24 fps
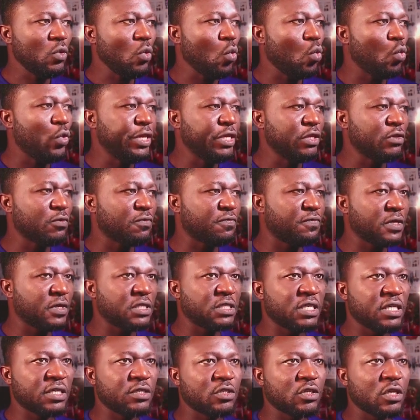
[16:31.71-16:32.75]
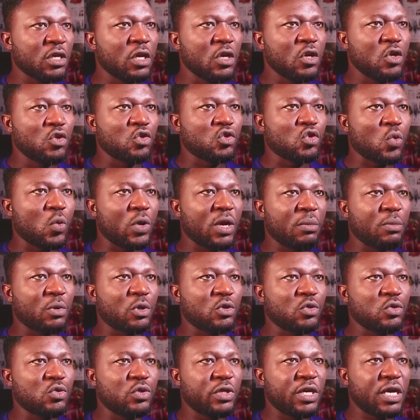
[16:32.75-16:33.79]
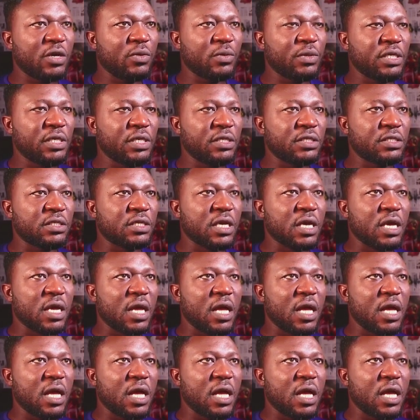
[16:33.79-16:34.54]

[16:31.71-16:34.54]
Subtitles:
we need to fix this. So what I'm going to do now is